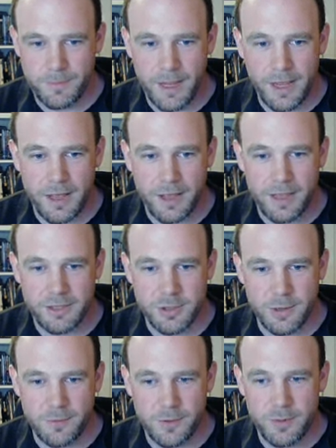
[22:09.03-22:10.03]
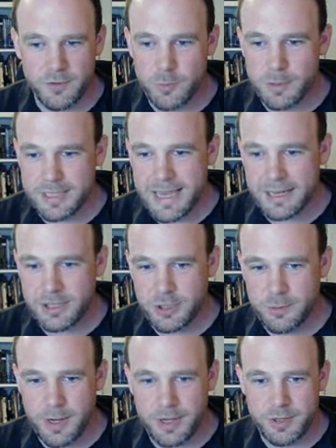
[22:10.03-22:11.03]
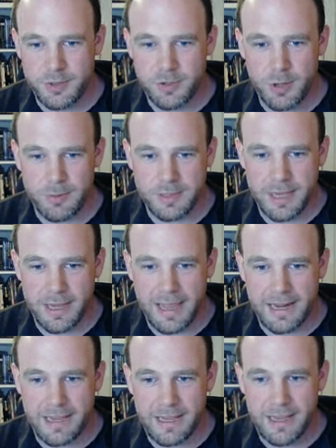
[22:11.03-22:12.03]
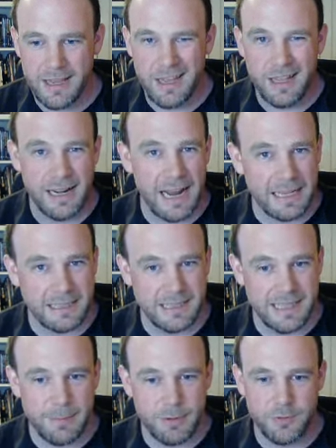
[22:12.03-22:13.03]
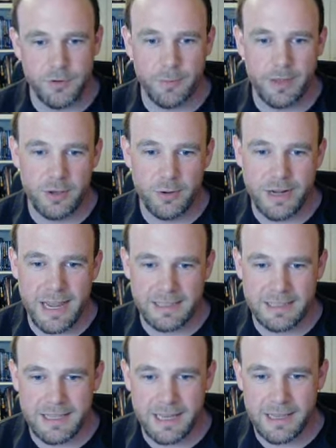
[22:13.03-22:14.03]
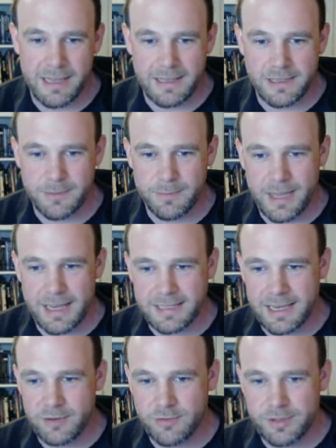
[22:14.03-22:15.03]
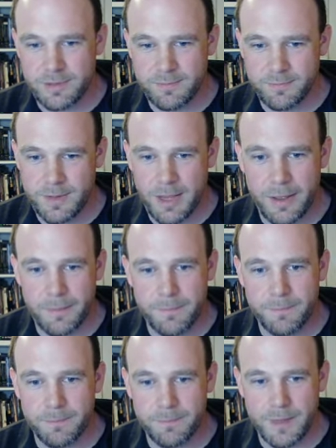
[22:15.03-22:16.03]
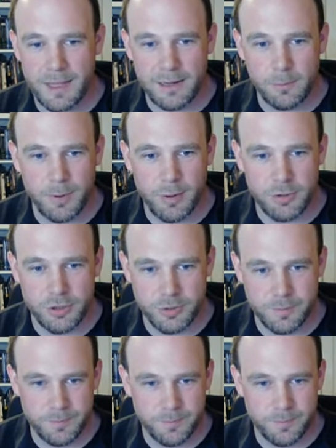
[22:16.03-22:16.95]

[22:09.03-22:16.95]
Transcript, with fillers: Uh, so if, you, if someone attacks you and you don't take any lasting damage from it, your next attack against them gets extra um, a little bonus.